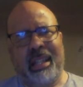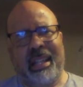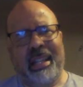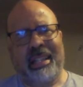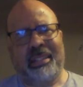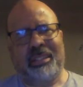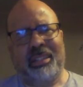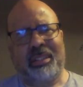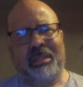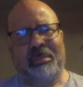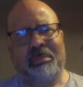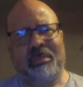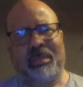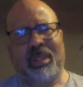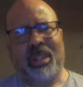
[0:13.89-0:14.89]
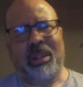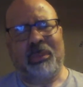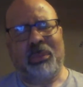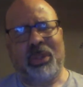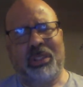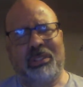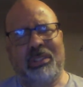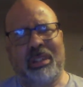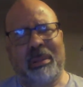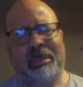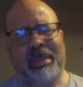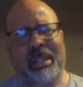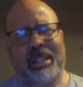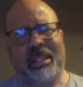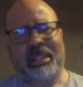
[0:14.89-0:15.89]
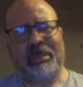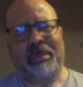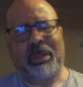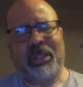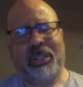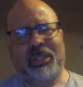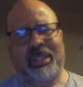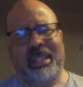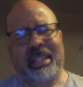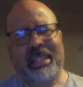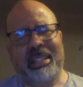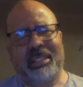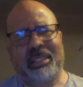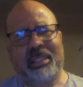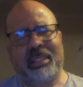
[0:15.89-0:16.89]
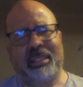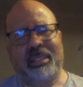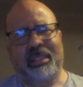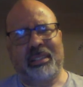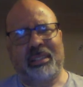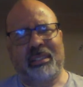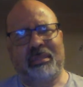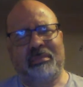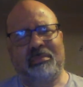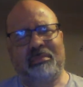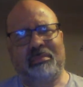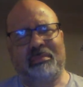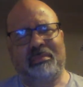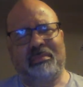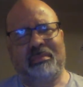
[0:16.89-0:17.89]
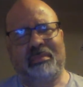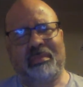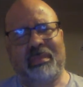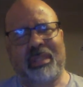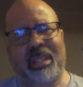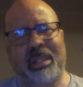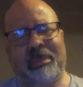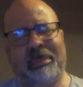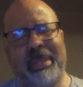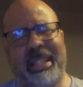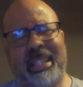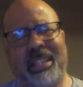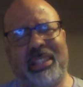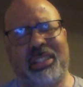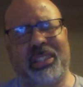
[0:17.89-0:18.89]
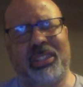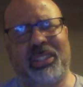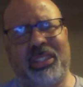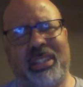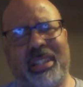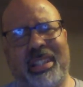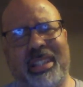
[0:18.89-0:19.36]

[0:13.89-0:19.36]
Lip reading: And I'm wondering about this because it is a big decision.